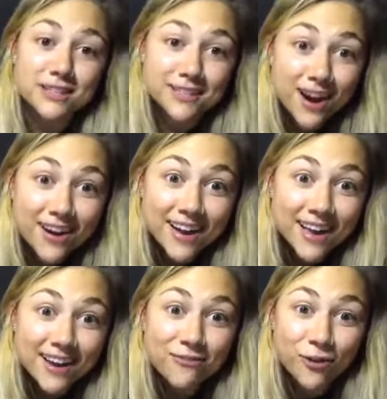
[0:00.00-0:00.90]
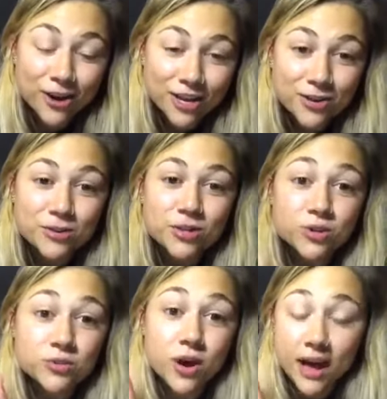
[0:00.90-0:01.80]
started for you, so
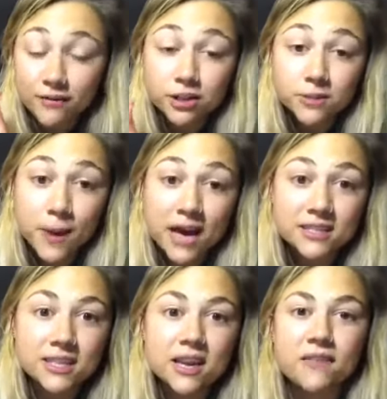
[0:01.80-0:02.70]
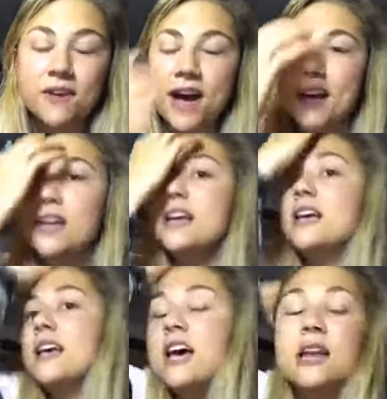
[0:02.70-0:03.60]
you have your spot solidified.
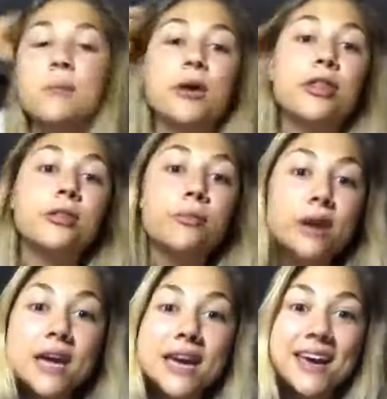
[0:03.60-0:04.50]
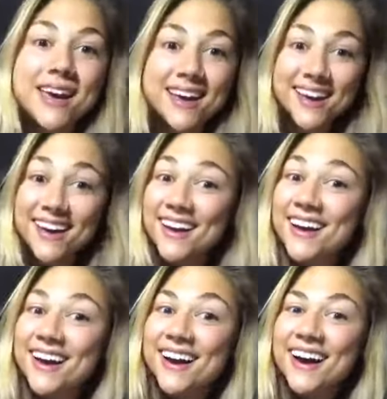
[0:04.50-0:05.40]
And number three,
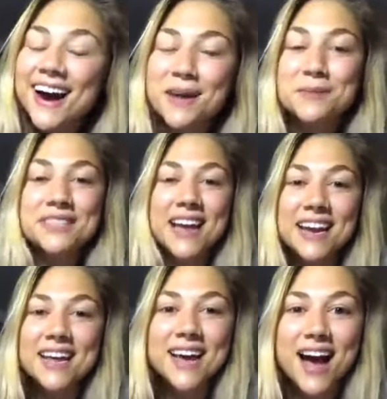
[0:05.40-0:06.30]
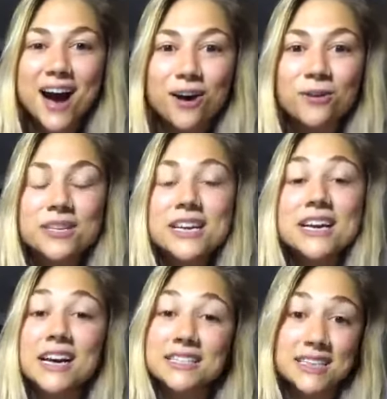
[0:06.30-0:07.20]
I'm sending out
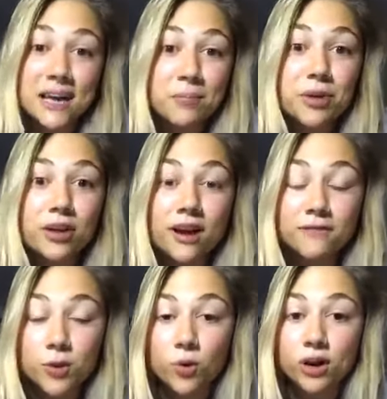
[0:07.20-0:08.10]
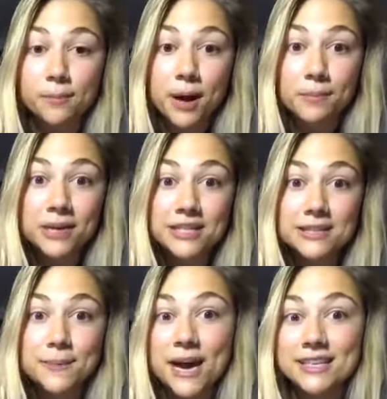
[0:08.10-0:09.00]
a sample of your pumpkin
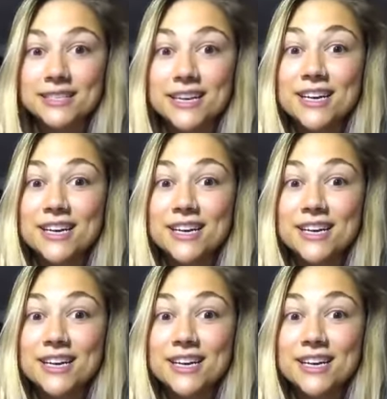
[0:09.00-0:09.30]
spice